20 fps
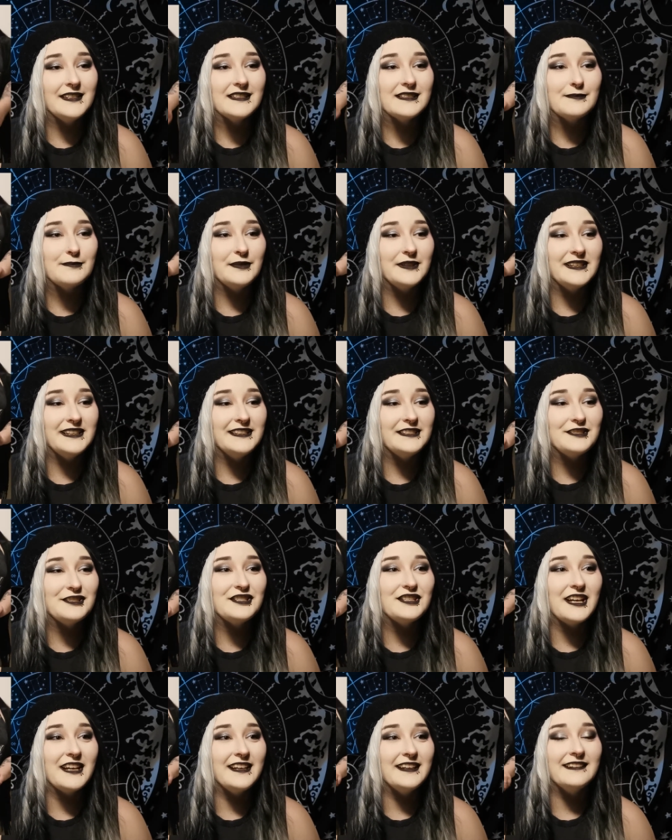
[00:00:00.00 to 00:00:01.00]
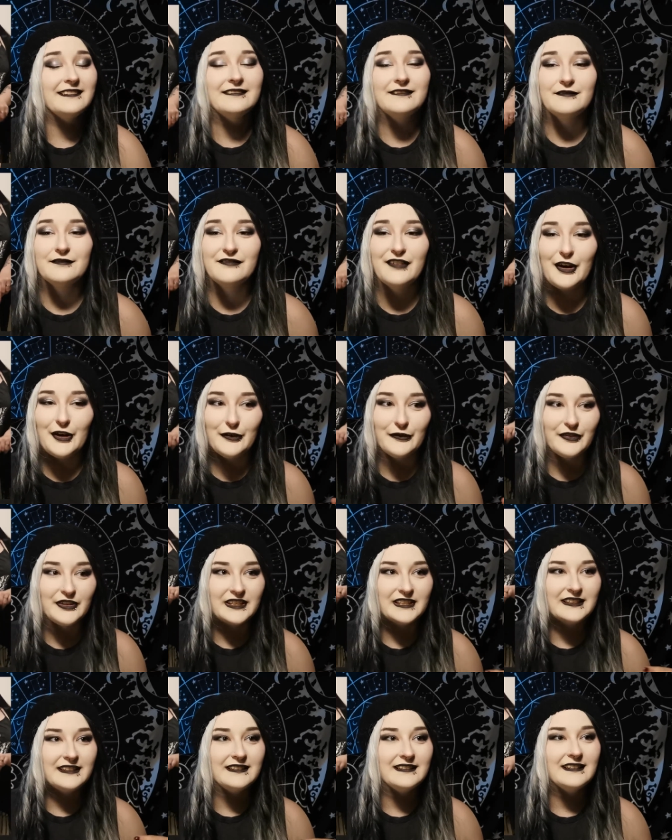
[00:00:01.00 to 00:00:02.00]
this planchette
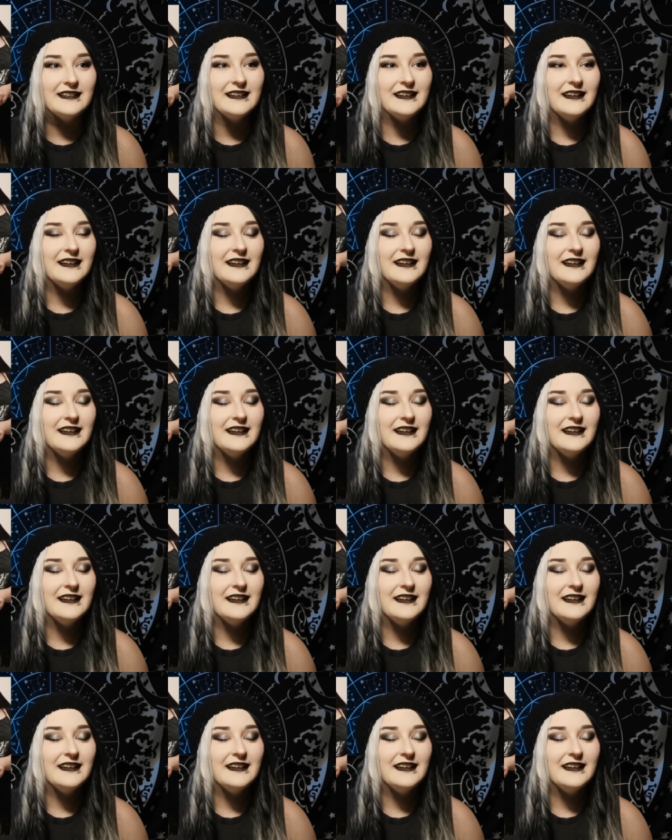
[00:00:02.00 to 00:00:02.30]
velvet